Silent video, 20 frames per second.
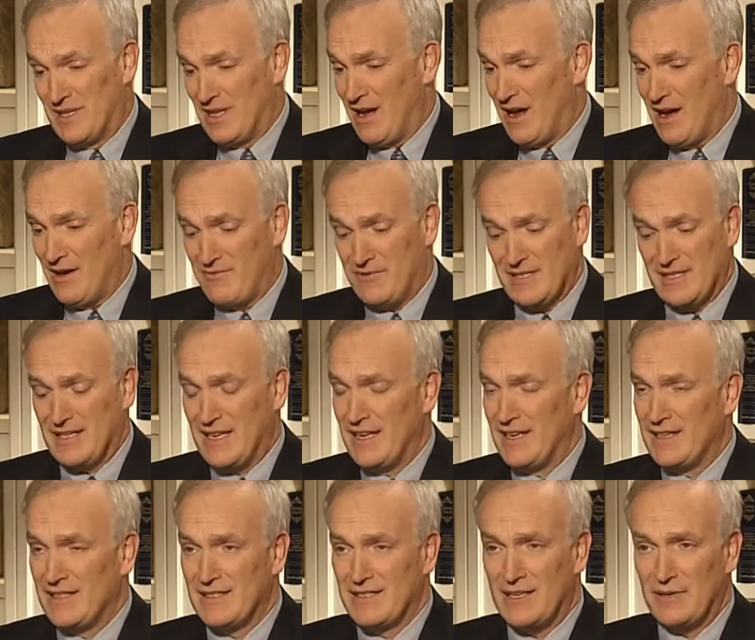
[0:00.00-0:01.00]
office
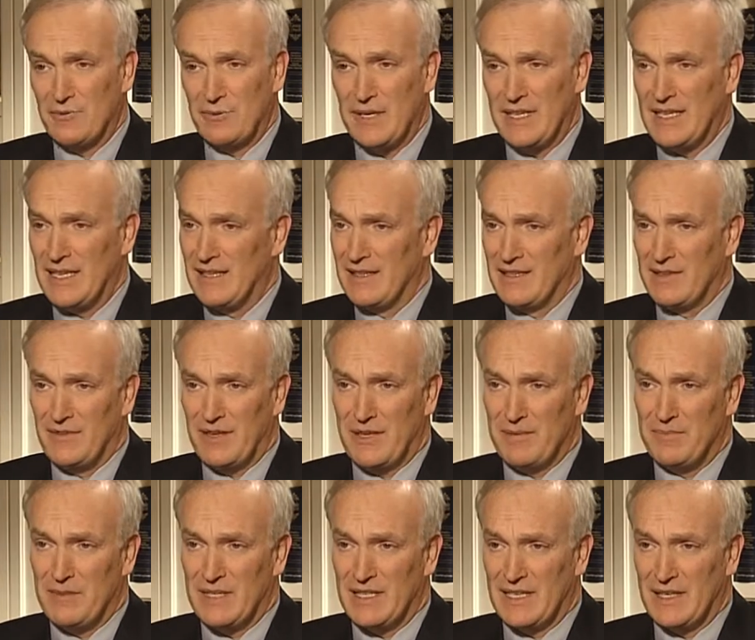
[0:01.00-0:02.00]
tenants. The retail
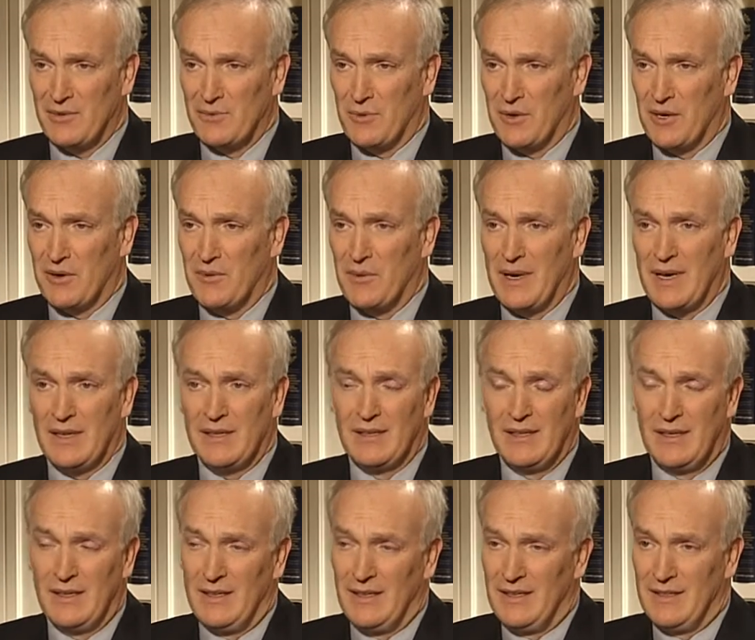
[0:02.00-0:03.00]
development didn't work well.
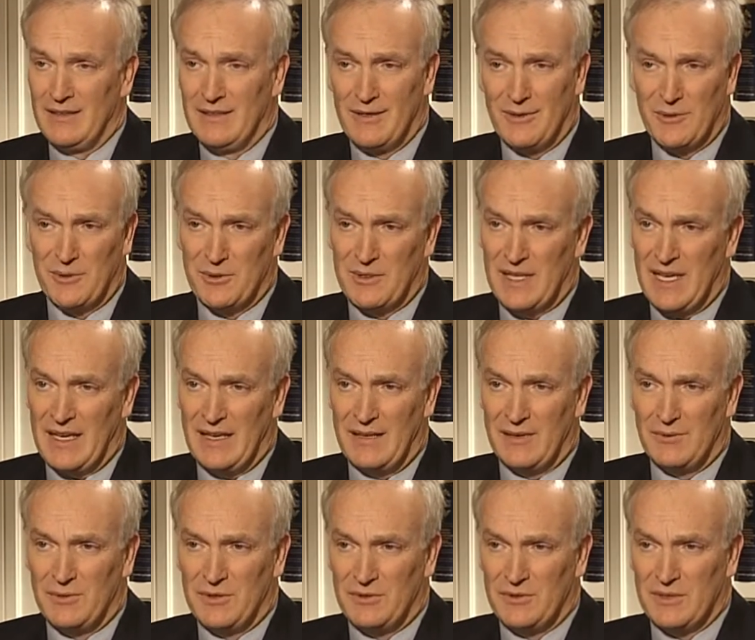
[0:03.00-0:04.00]
The
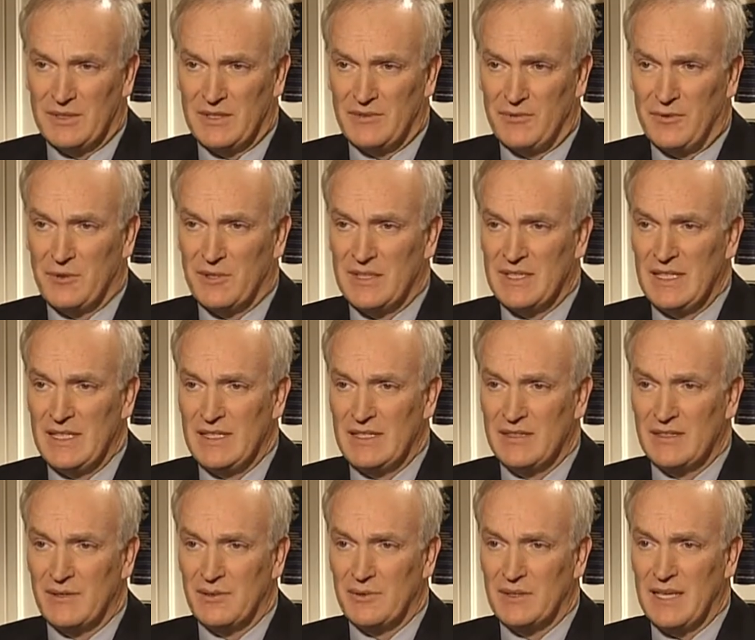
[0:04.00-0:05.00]
hotel, which was a Four
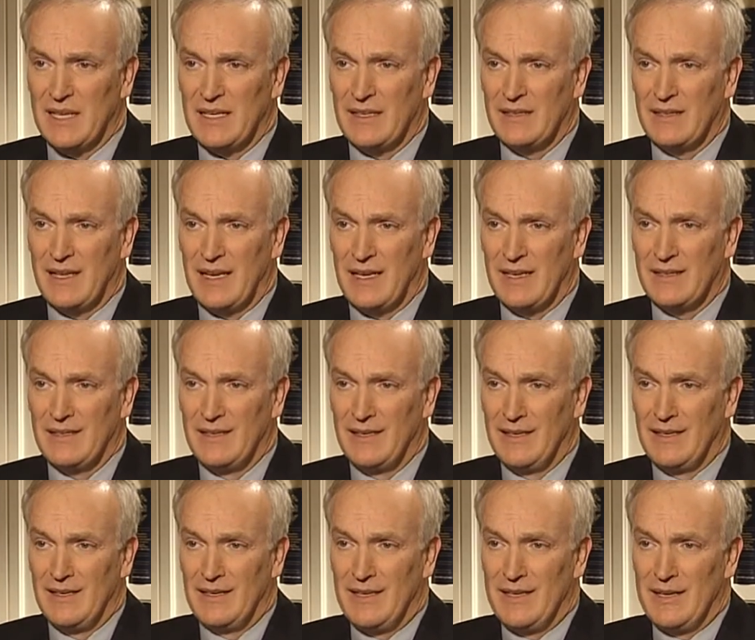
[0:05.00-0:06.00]
Seasons hotel, had
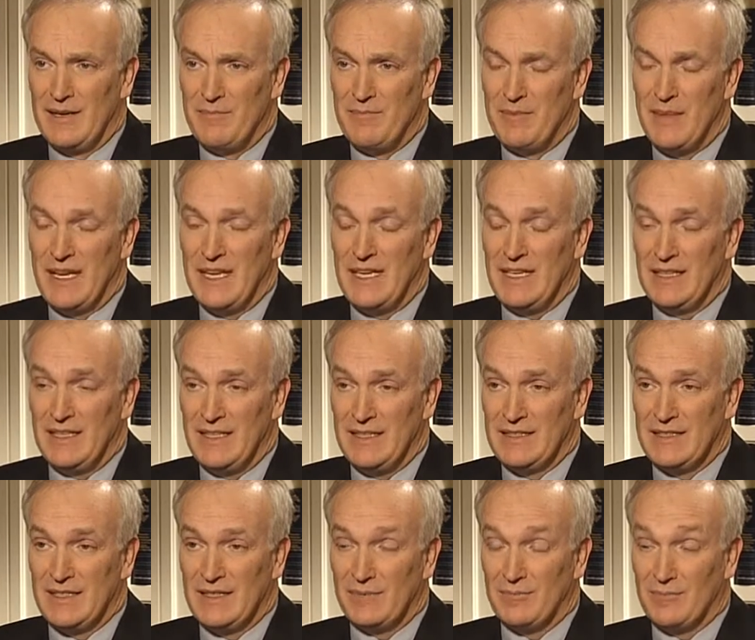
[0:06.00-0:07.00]
many
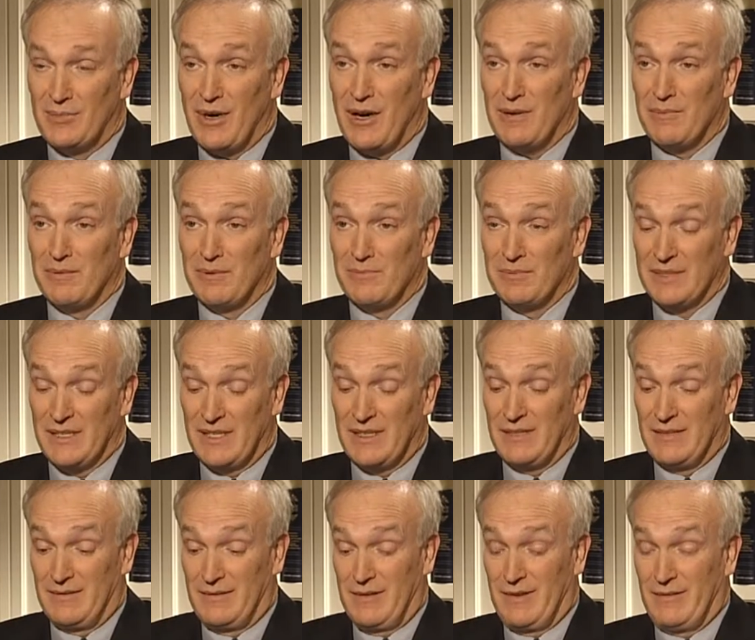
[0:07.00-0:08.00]
leasing problems
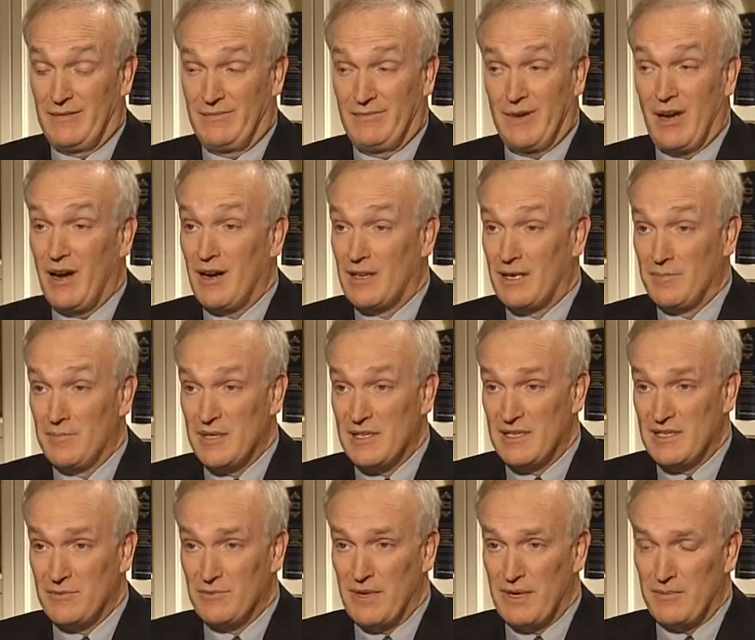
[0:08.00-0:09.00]
and
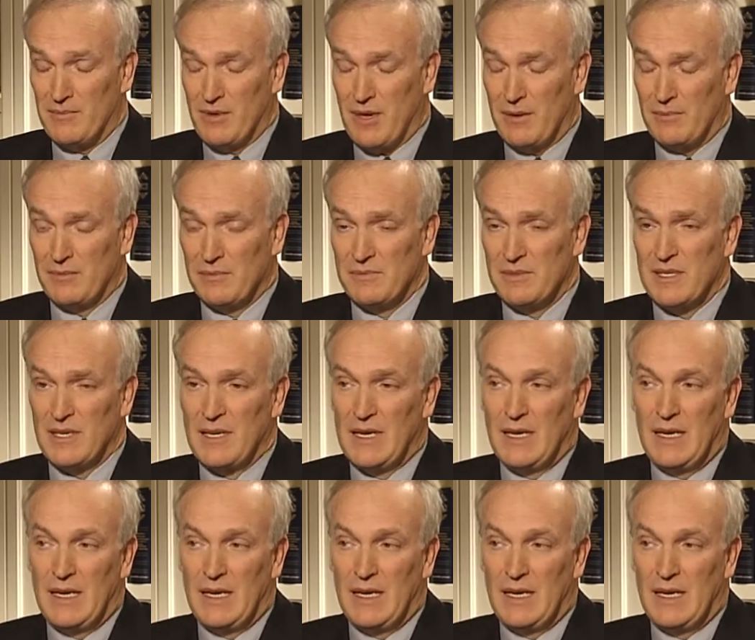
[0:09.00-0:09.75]
occupancy rate problems.